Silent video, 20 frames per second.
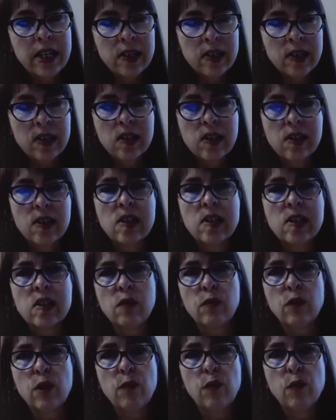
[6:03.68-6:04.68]
instances
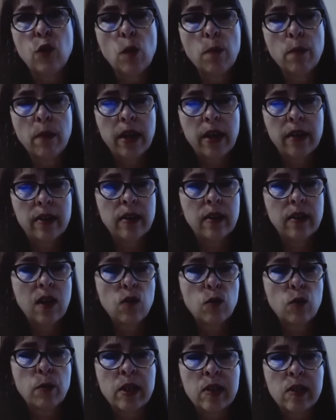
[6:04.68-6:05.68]
of reform-minded
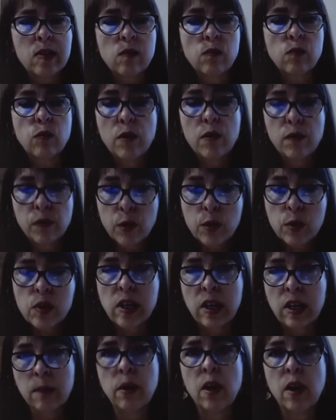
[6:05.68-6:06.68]
governments
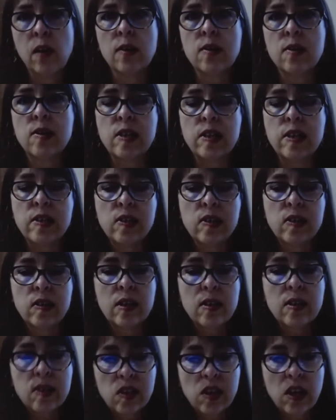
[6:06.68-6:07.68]
reversing policies
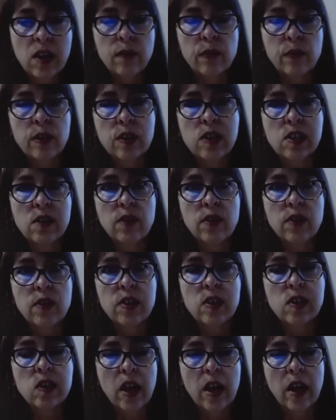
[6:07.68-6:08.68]
that stifled civil
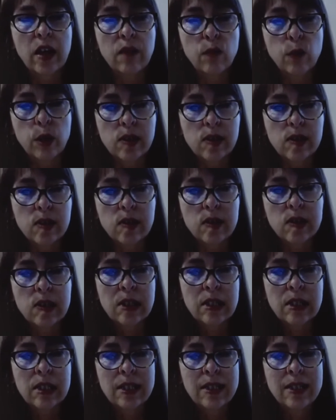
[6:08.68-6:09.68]
society voices,
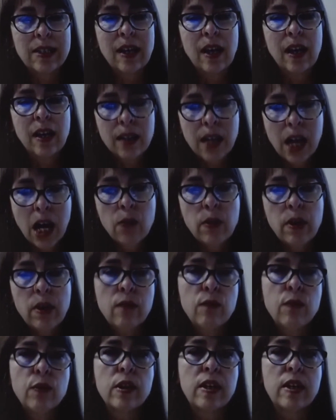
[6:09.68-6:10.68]

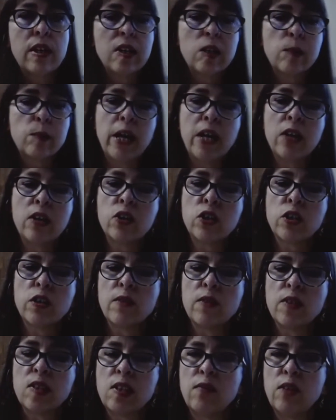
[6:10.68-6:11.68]
allowing for the expansion
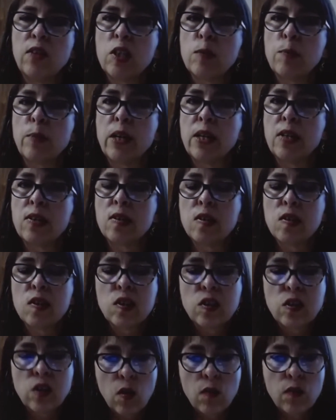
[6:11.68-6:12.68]
of the civic space
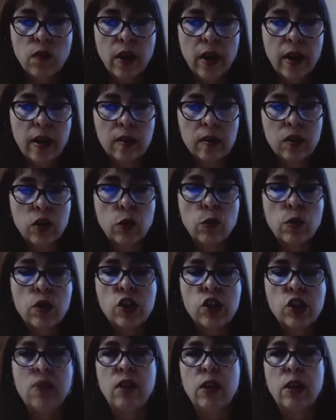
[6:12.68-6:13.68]
so vital to
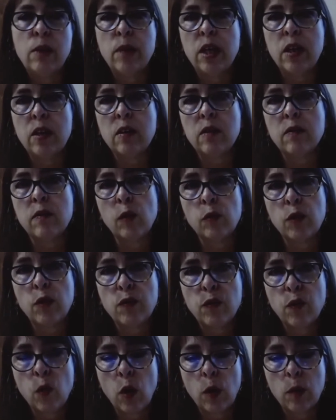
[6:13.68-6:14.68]
achieving meaningful
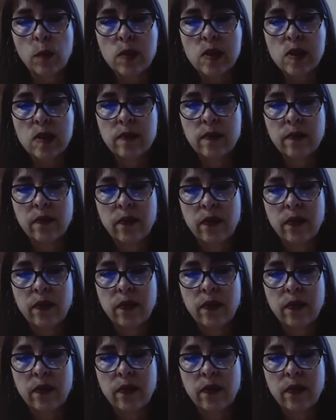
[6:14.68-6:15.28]
reforms.